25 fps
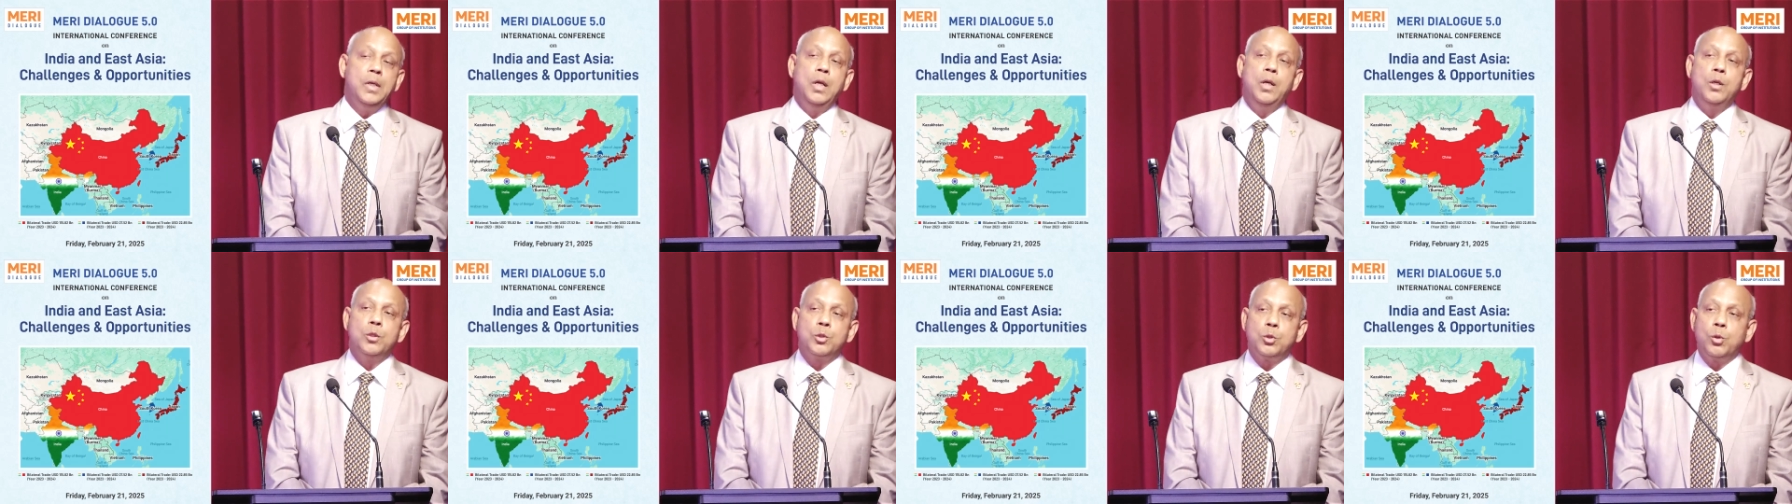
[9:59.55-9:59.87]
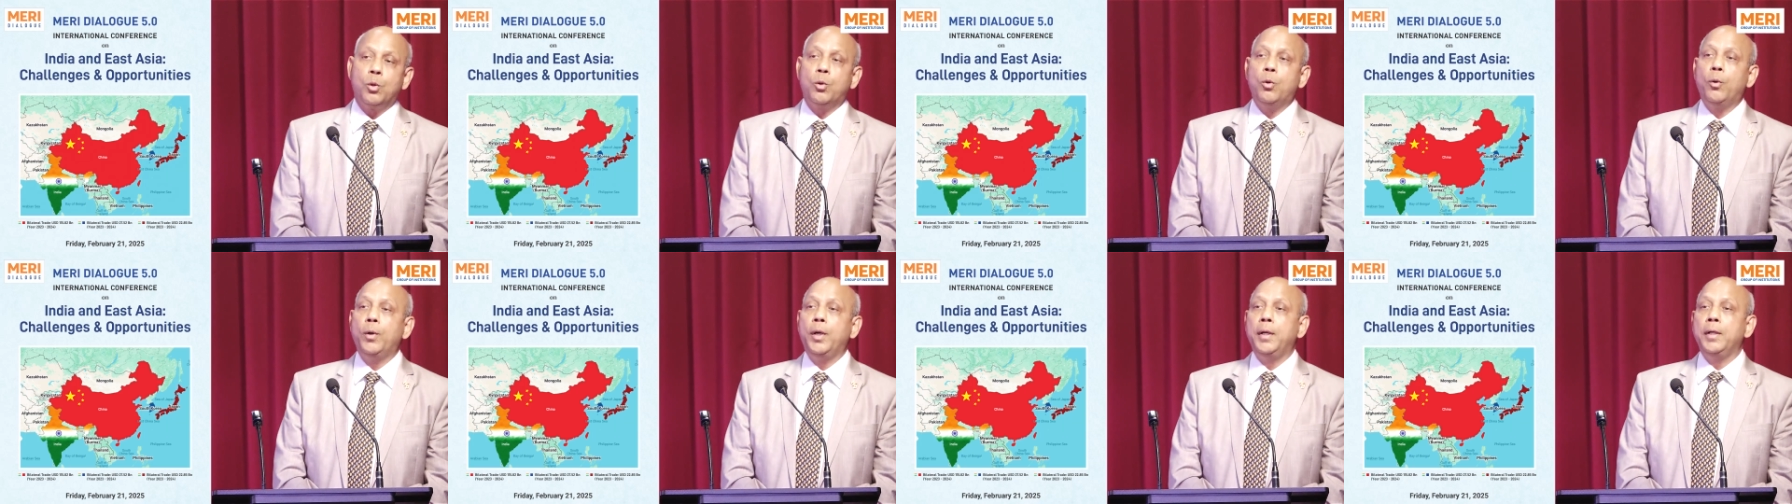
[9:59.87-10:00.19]
So
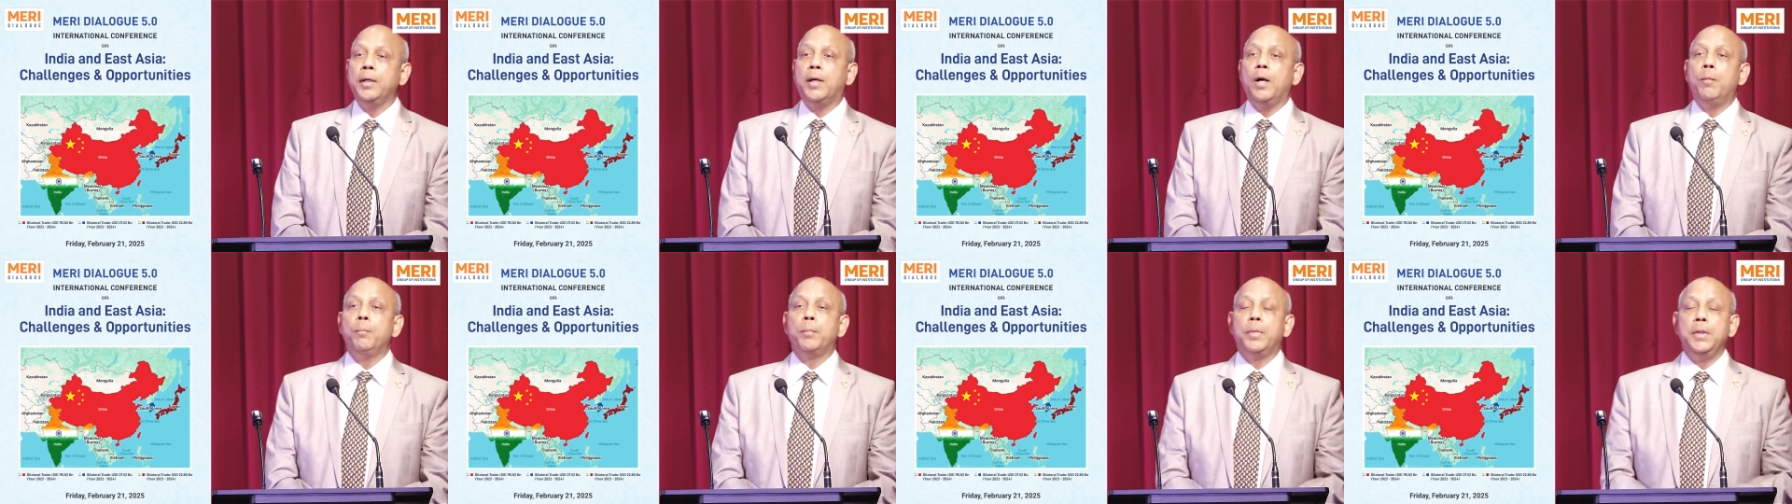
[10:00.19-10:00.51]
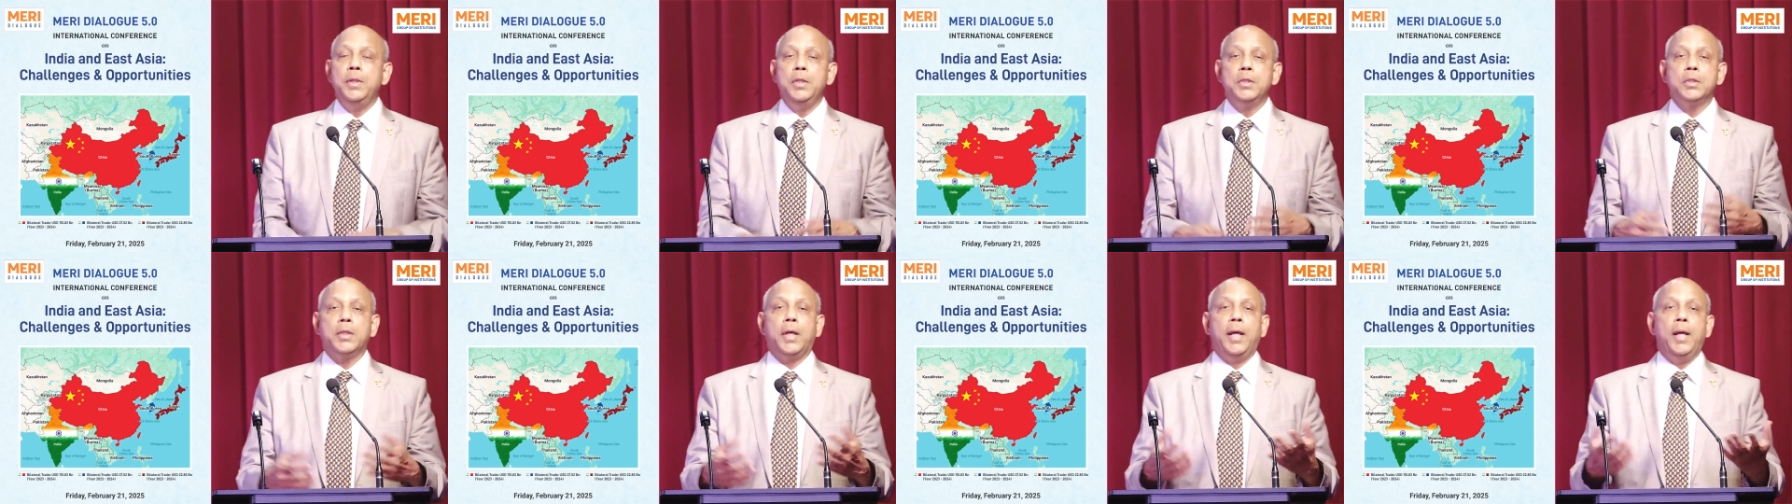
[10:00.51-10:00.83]
Korean
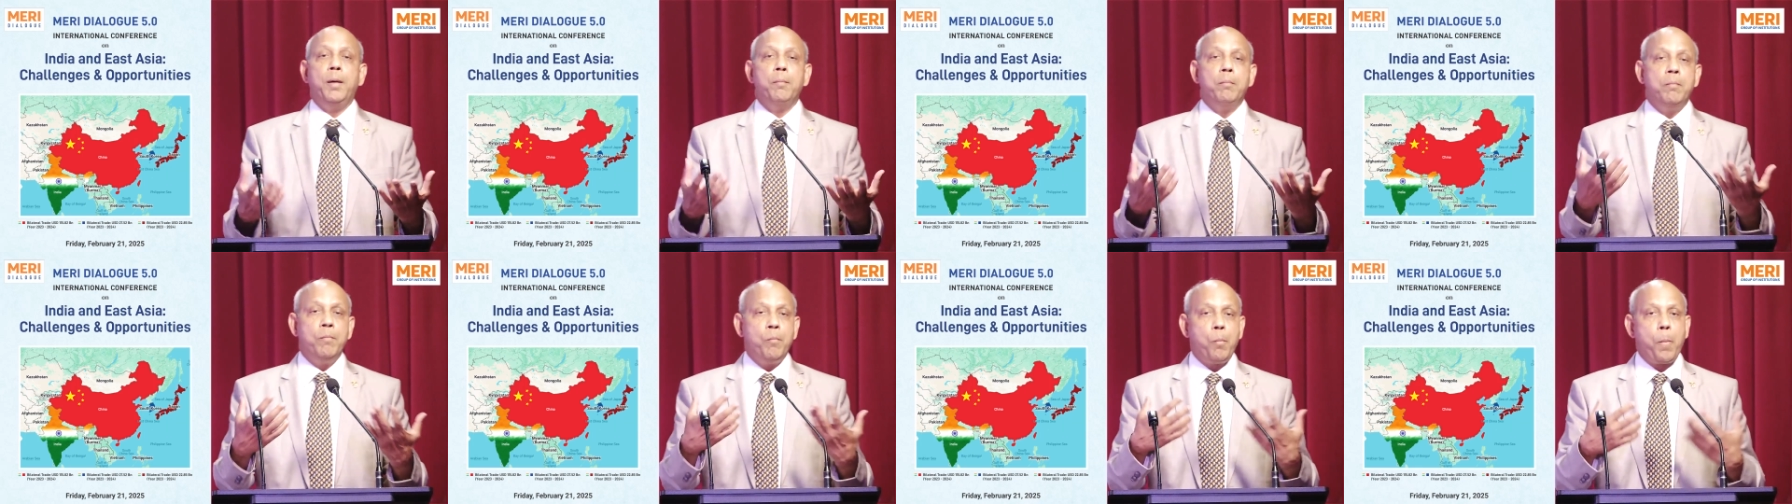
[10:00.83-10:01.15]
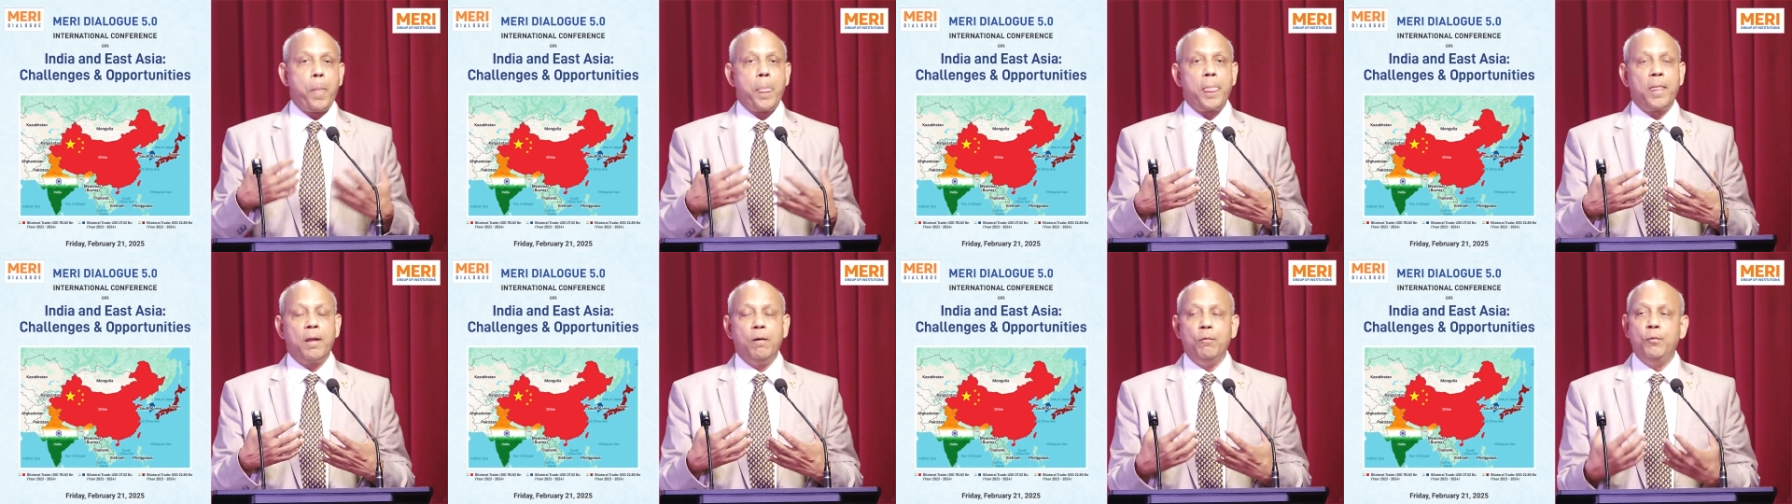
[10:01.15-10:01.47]
companies came
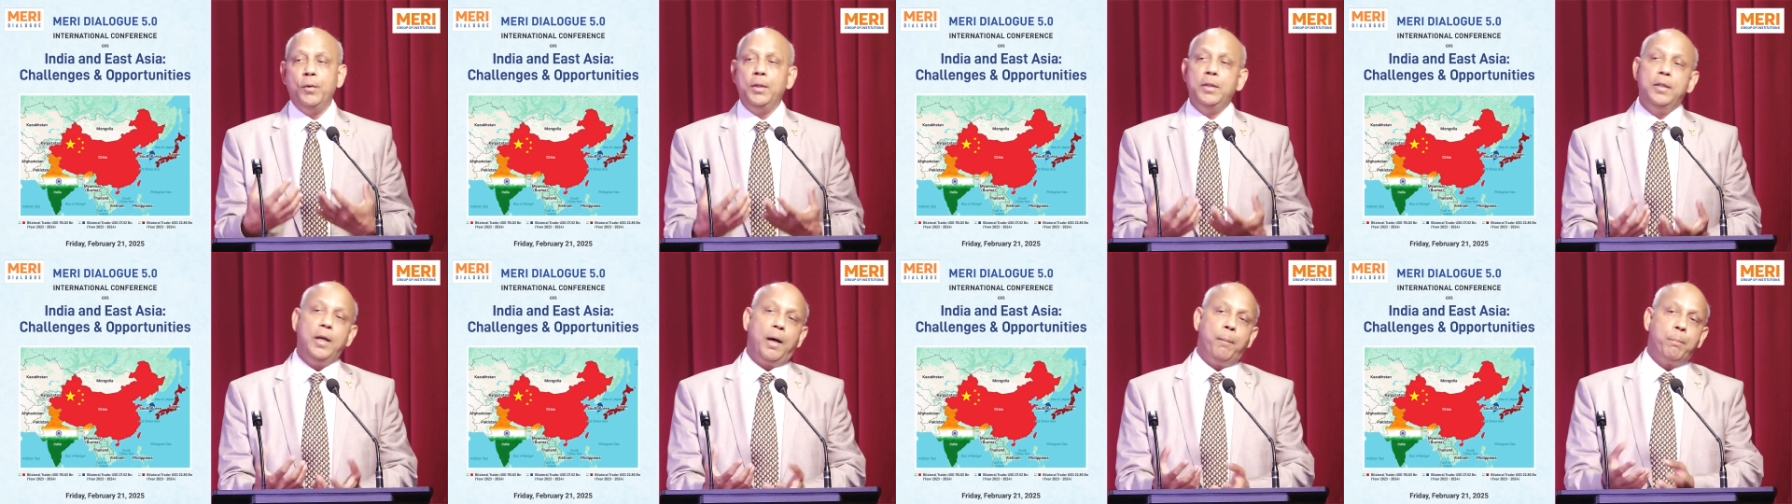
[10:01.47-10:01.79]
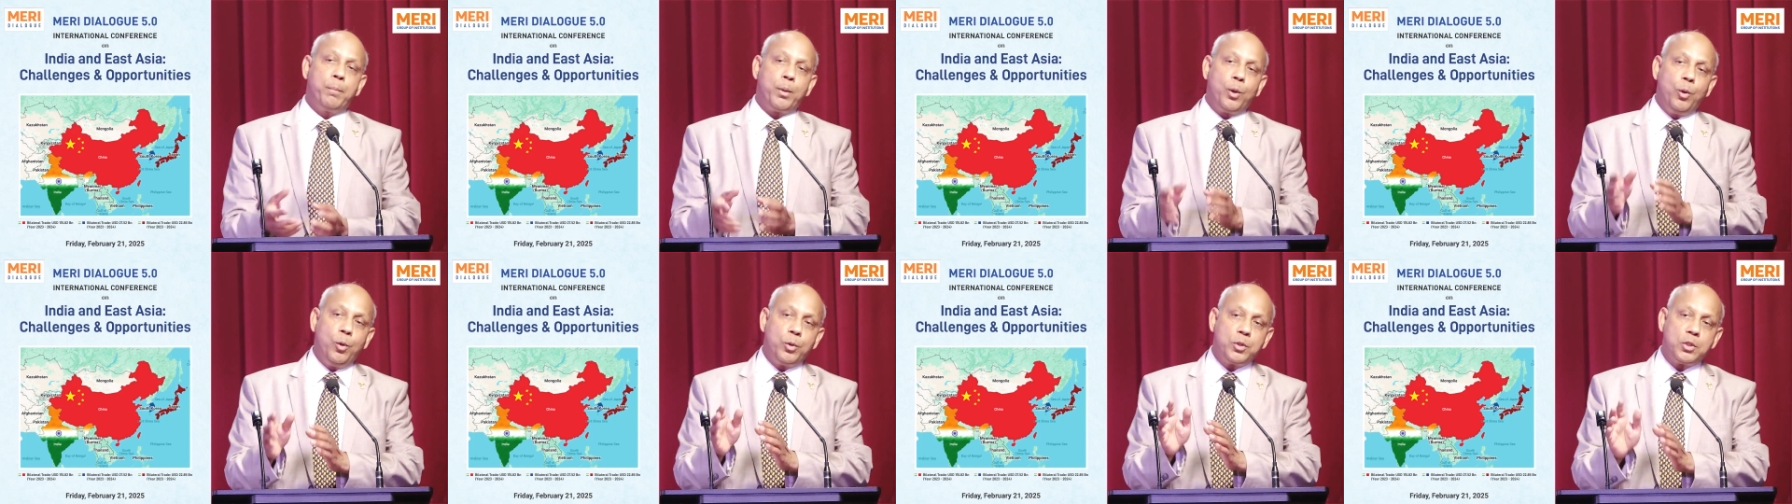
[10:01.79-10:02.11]
with the
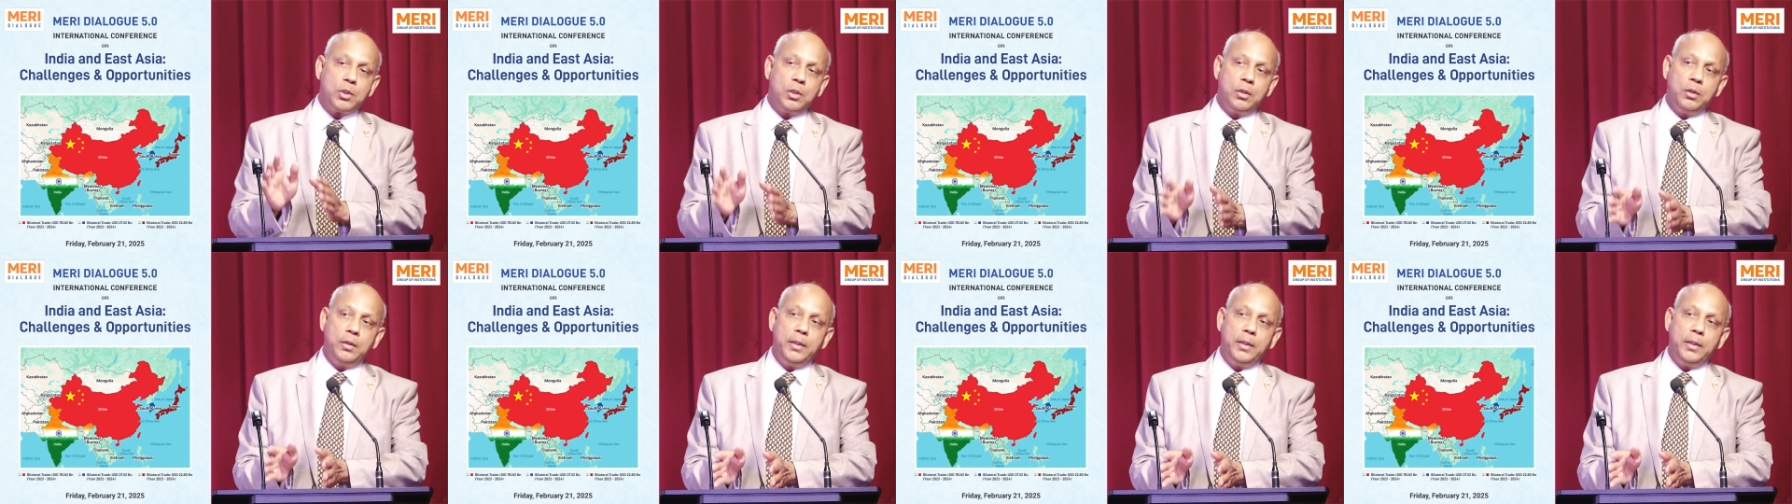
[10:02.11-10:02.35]
approach